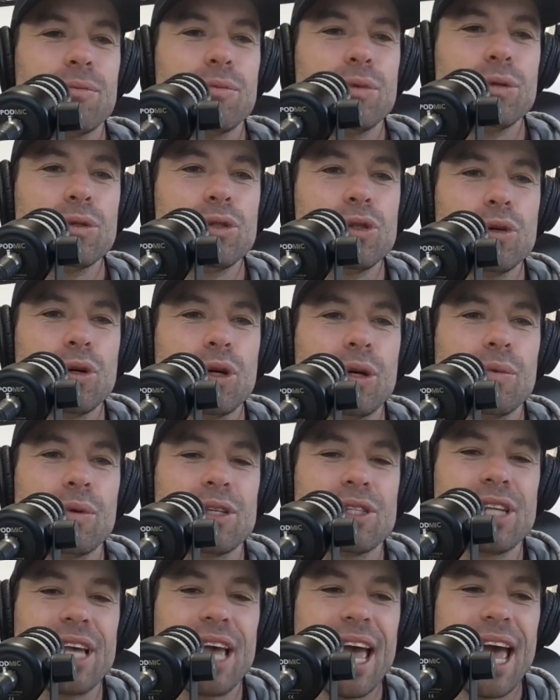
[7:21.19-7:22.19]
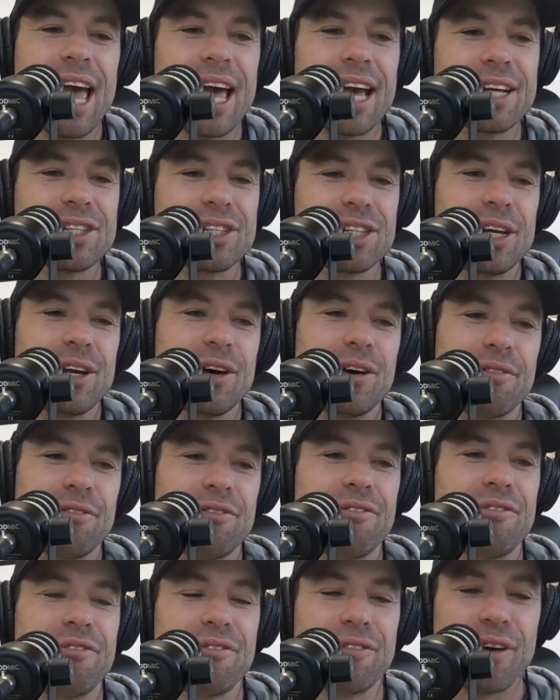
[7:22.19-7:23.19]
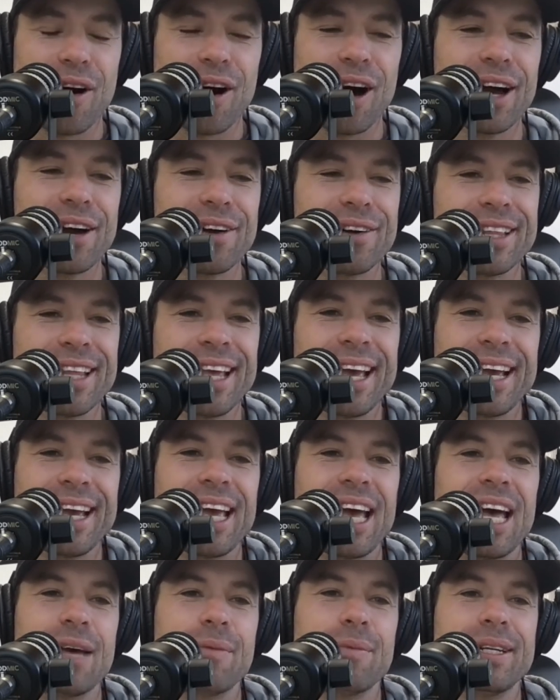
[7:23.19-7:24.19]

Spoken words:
Will Jordan was actually on fire in that game.